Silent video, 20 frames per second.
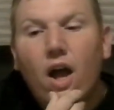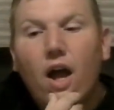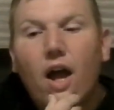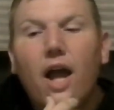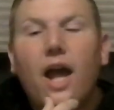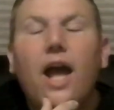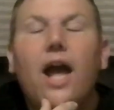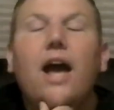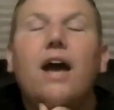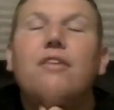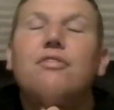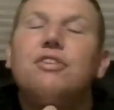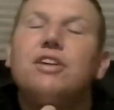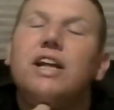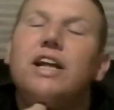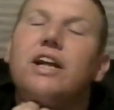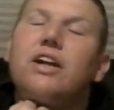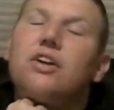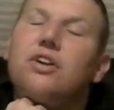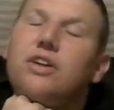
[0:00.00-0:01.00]
Have an
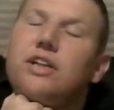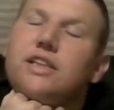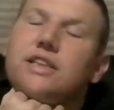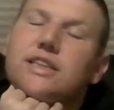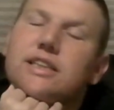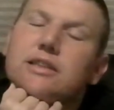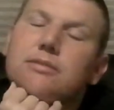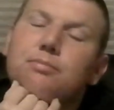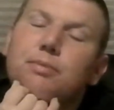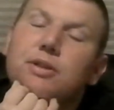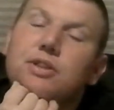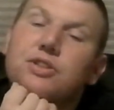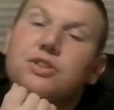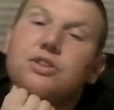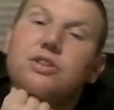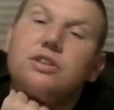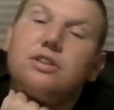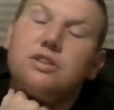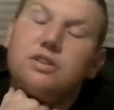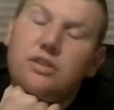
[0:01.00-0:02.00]
eerie
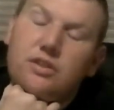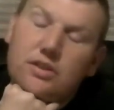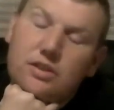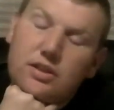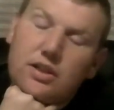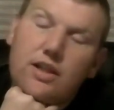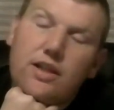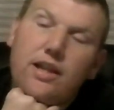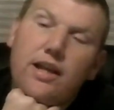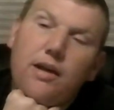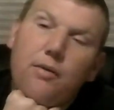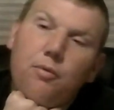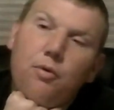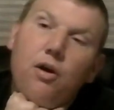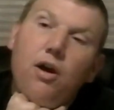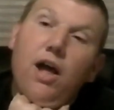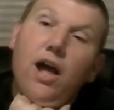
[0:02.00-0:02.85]
suspicion that we'll